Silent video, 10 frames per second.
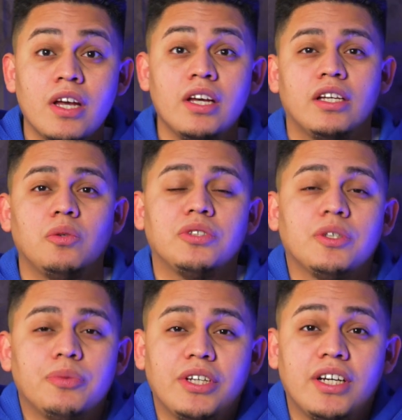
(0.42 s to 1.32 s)
Hey, what's
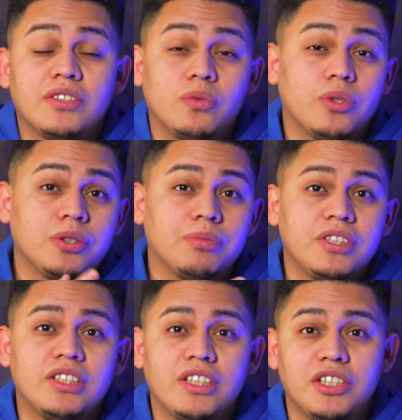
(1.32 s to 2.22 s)
up you guys, and welcome
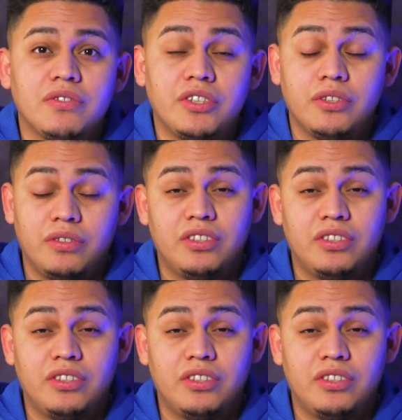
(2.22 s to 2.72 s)
to today's video.